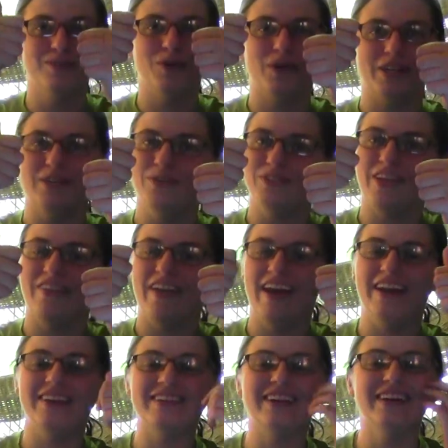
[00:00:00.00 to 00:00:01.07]
Quick news on
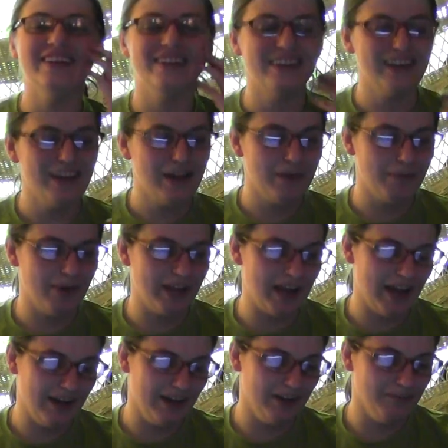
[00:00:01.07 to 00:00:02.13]
that. But
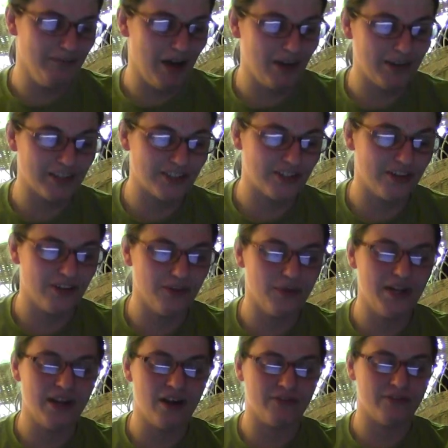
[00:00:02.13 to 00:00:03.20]
yeah, I'll get started
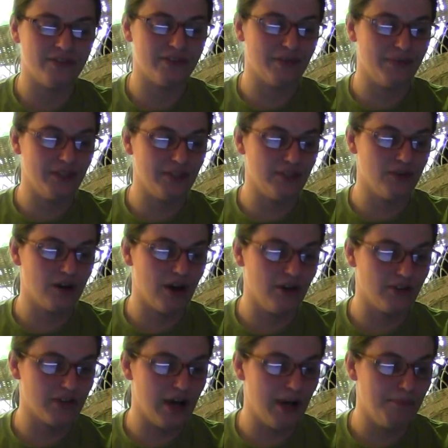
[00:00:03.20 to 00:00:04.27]
reading off some of these new
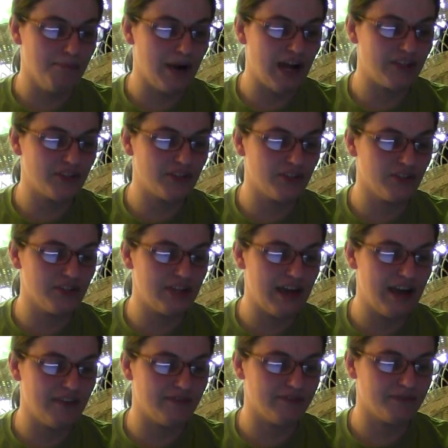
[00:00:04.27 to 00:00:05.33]
cards. Monster
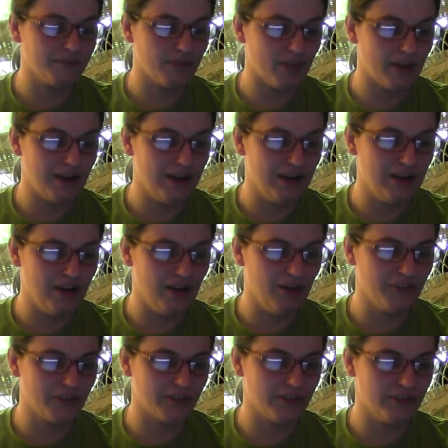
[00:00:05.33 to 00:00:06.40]
Staff,
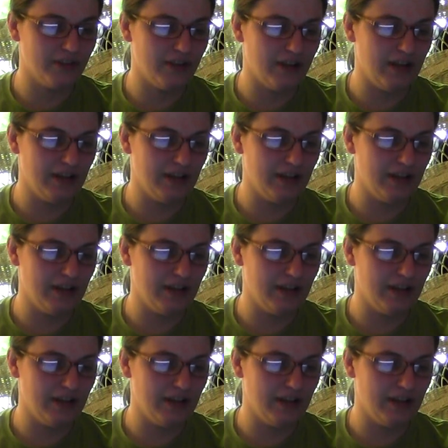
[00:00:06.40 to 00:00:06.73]
Alrelte.